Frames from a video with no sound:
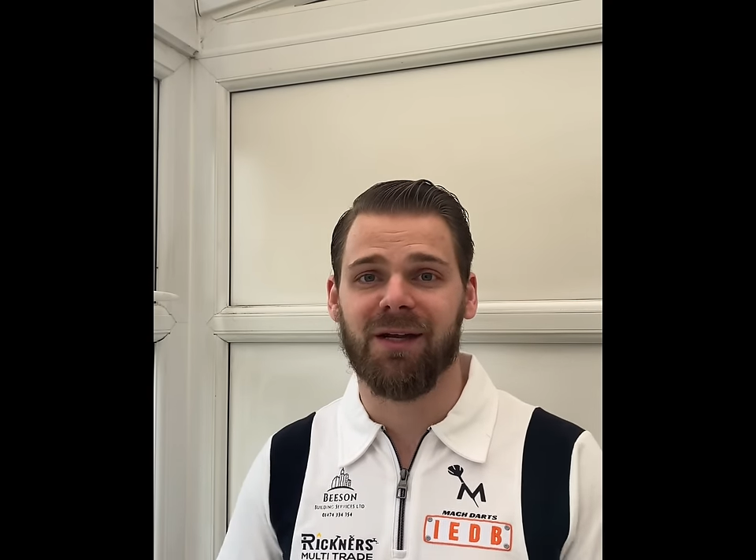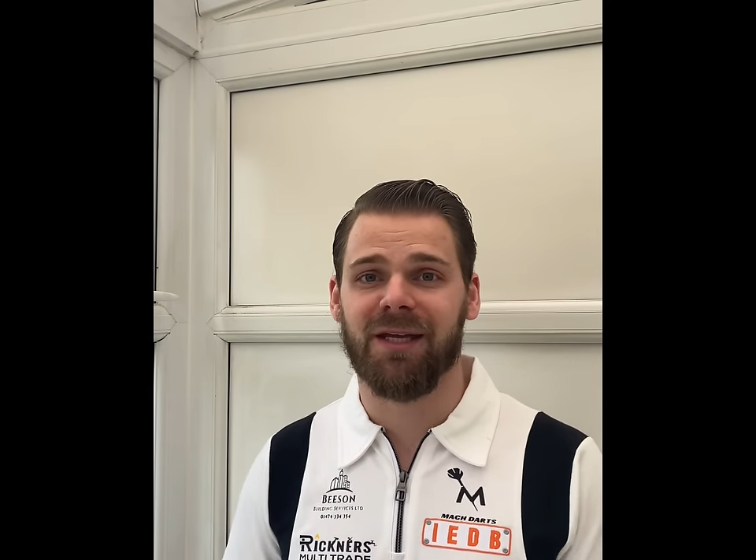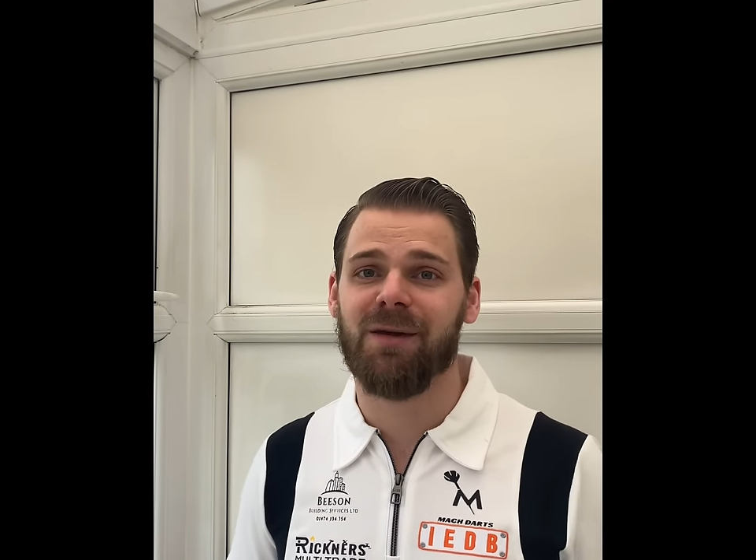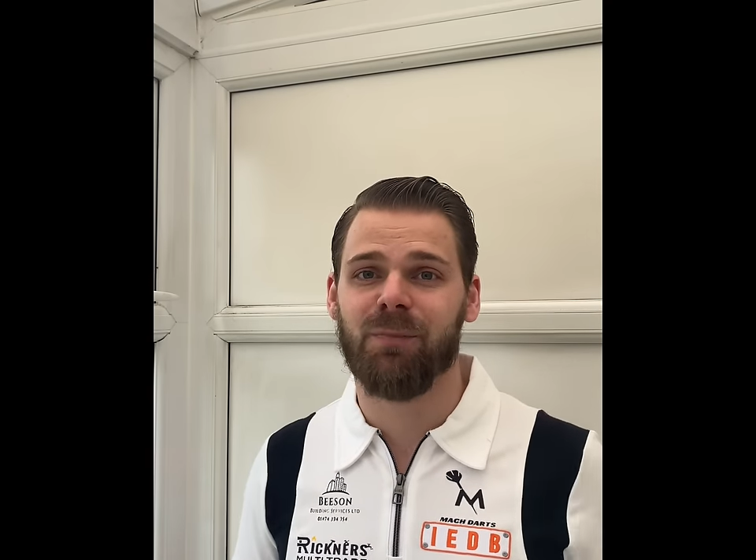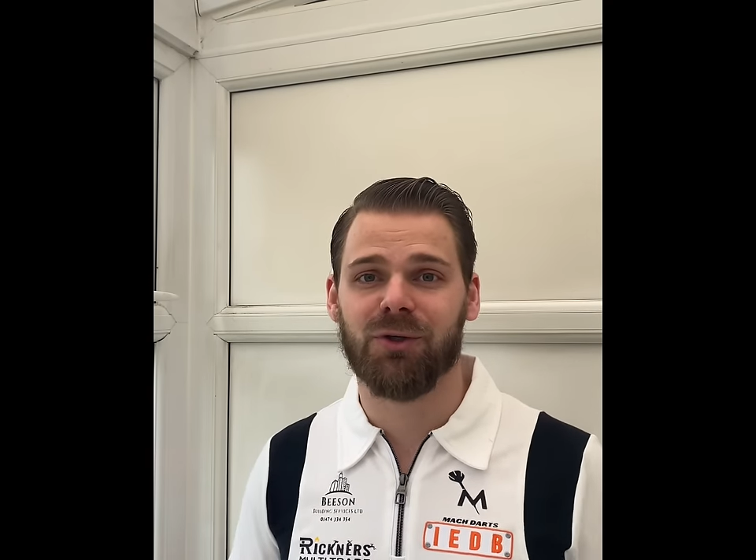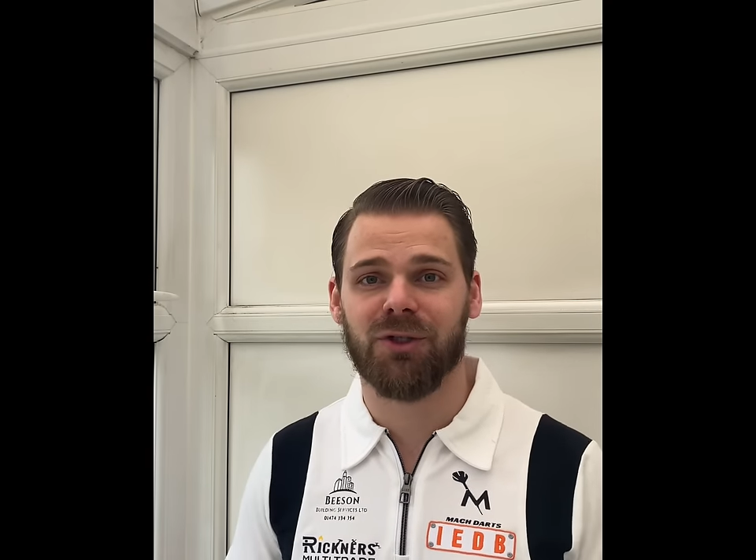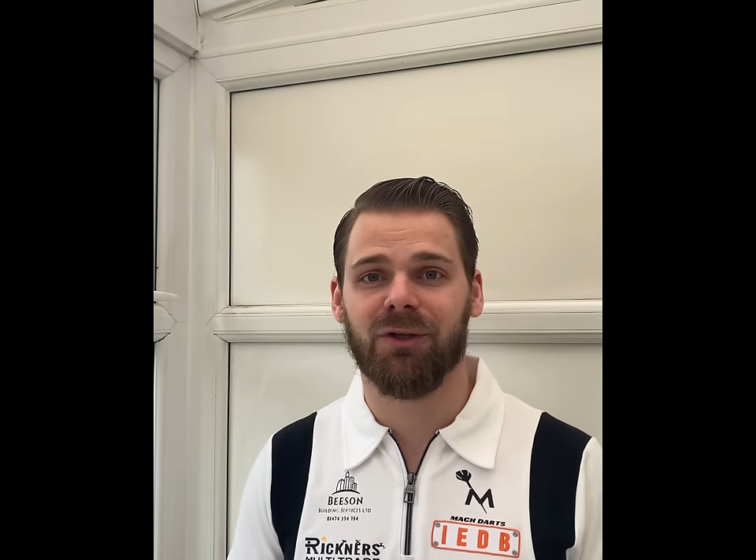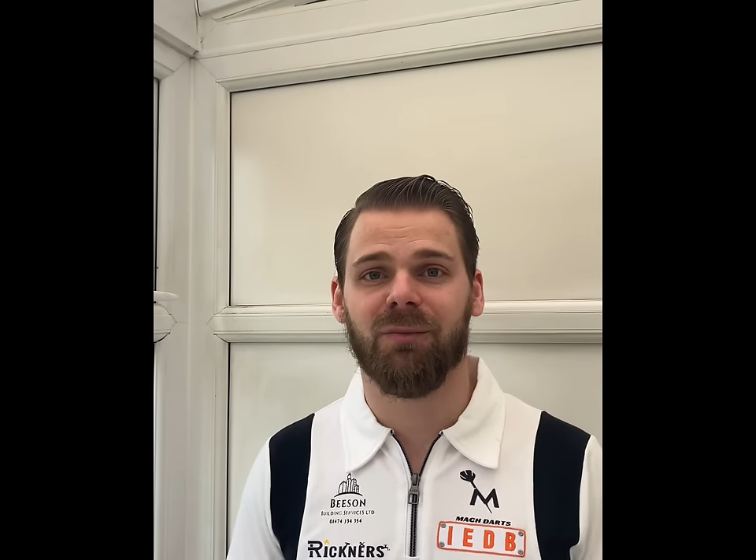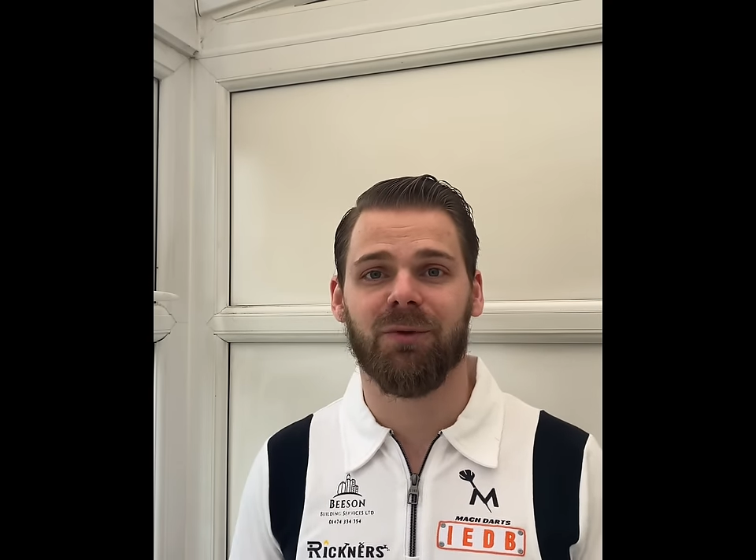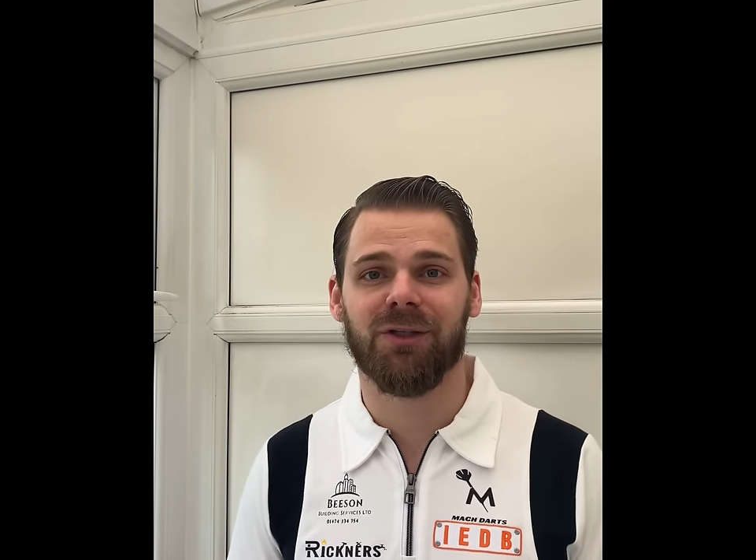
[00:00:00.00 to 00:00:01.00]
and keep pushing
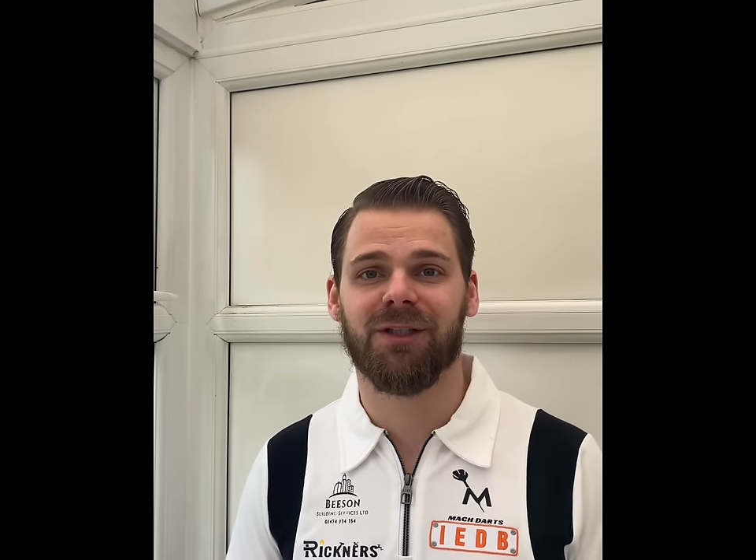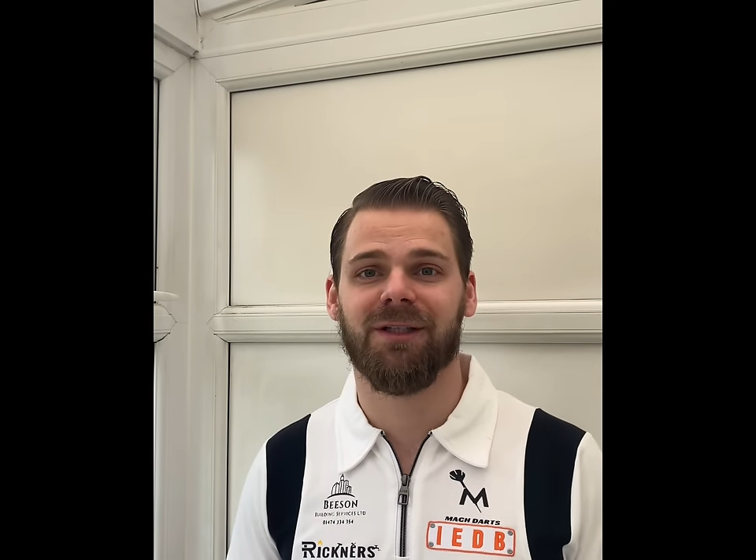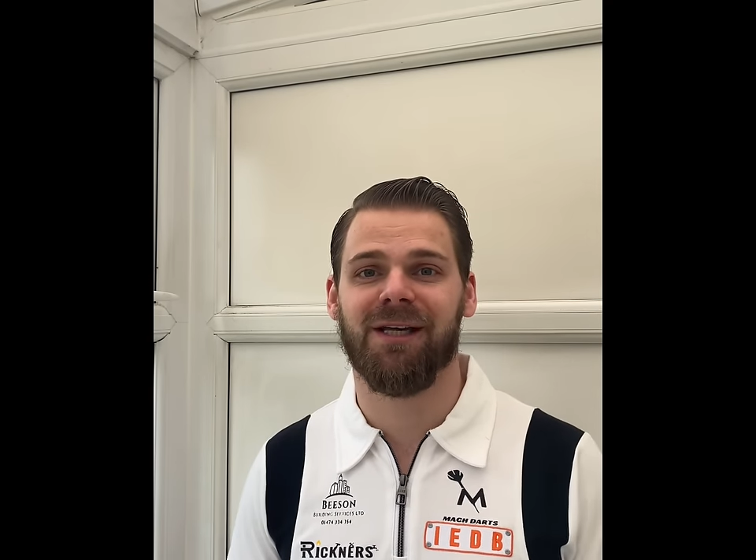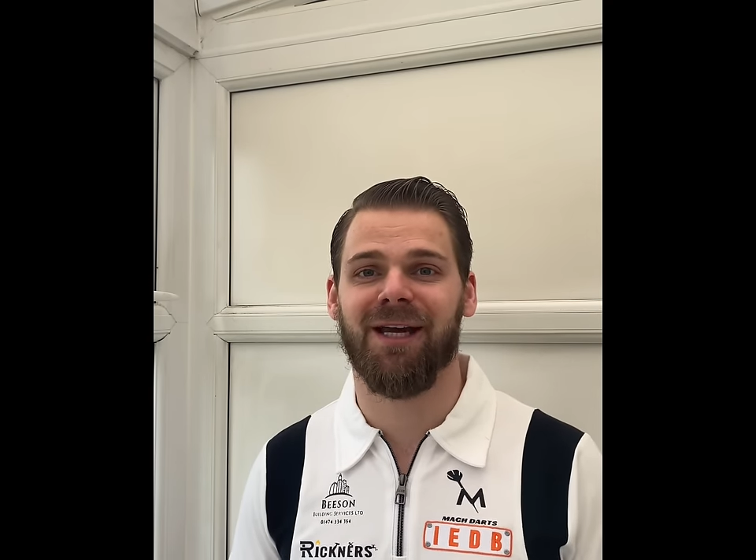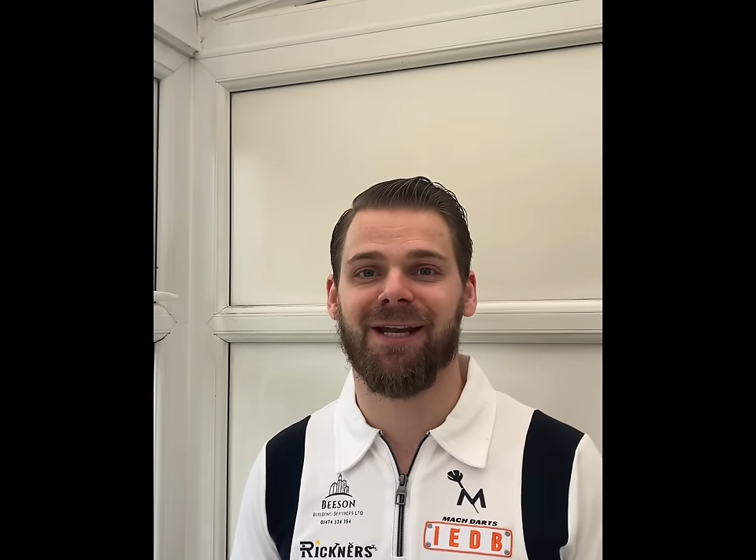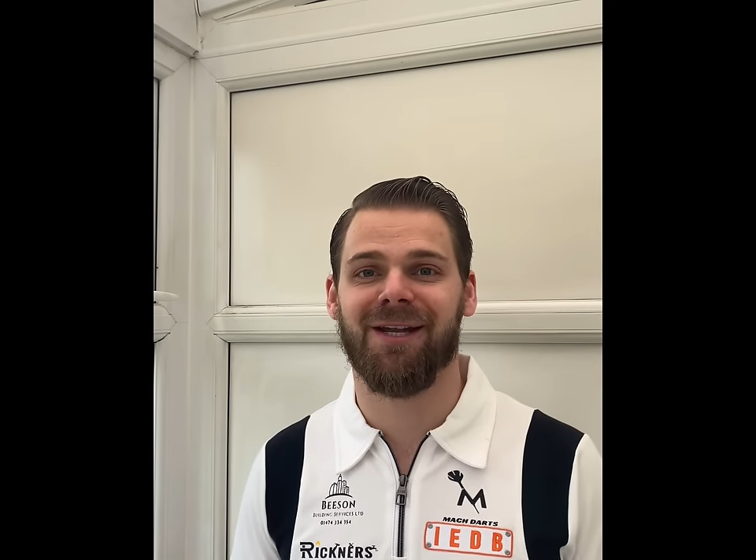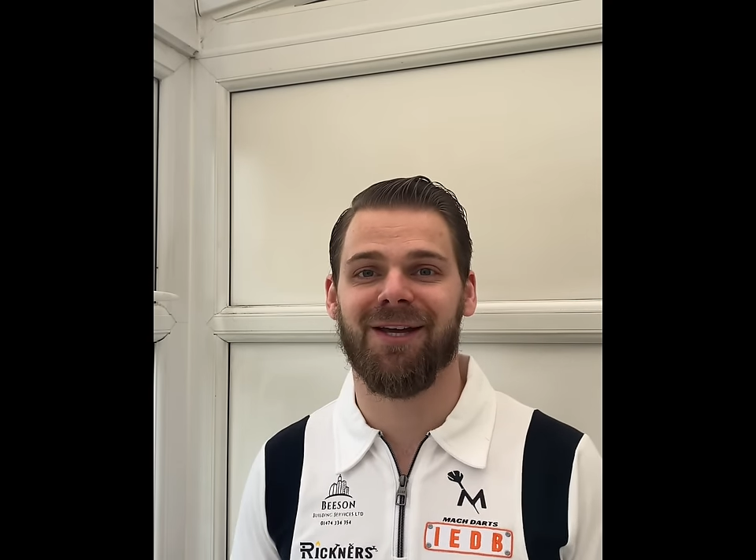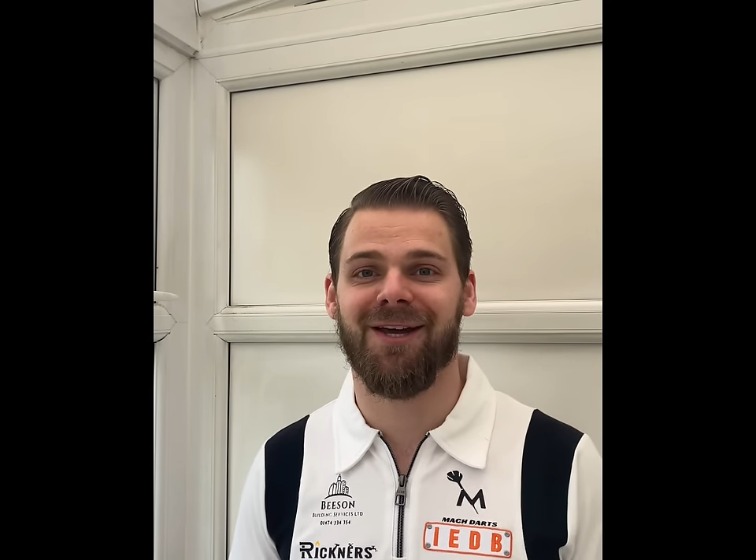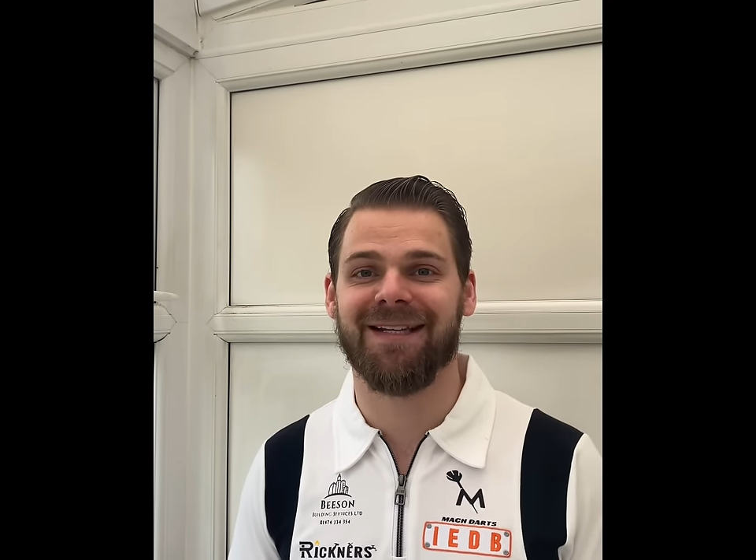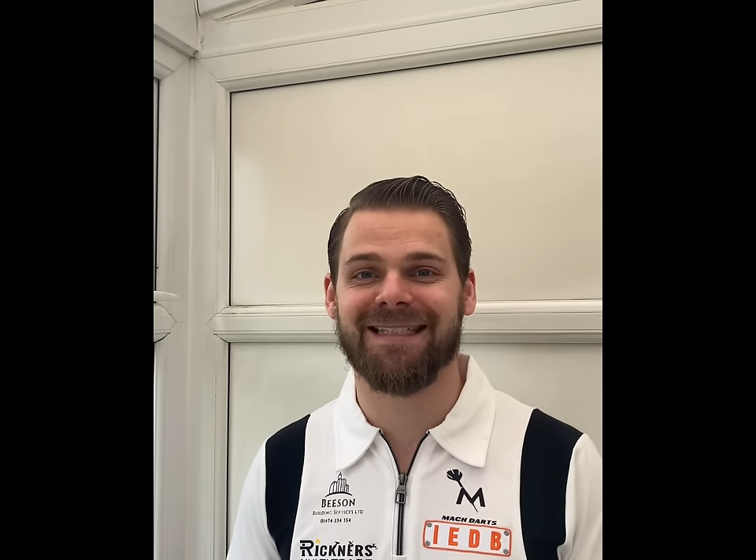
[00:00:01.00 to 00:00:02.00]
onward
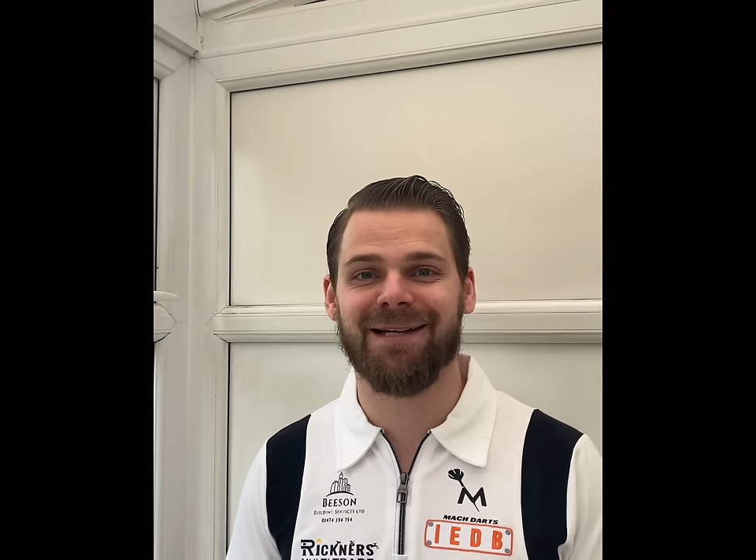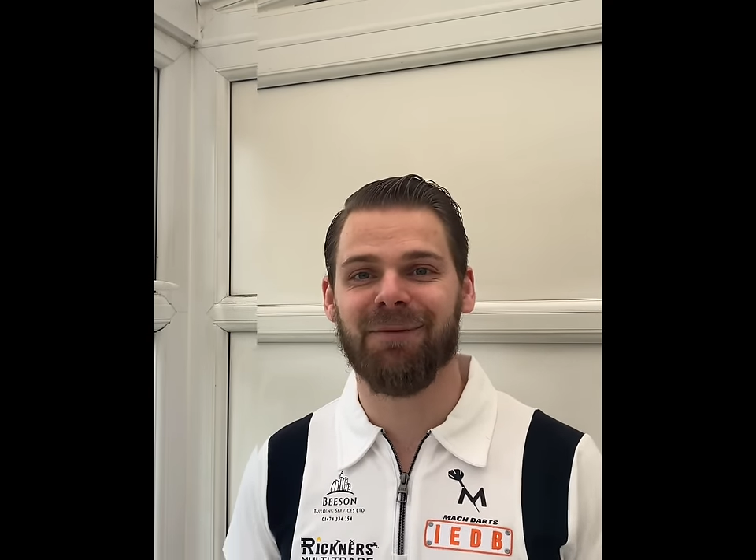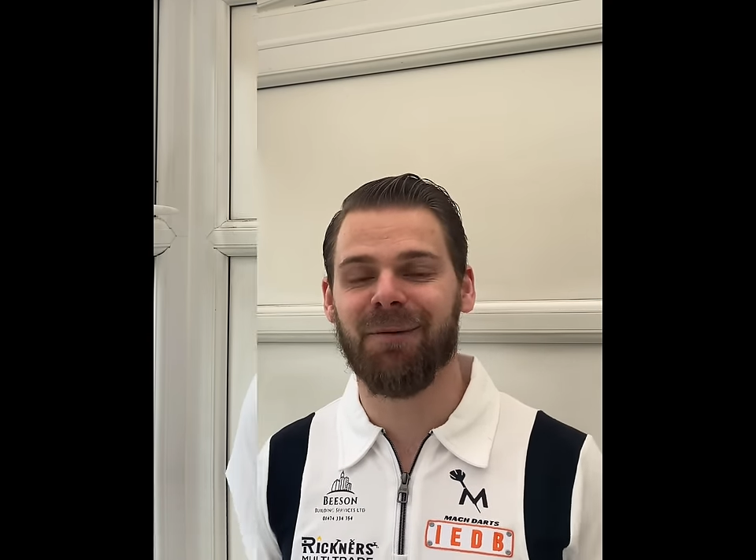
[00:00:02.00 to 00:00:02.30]
and seeing where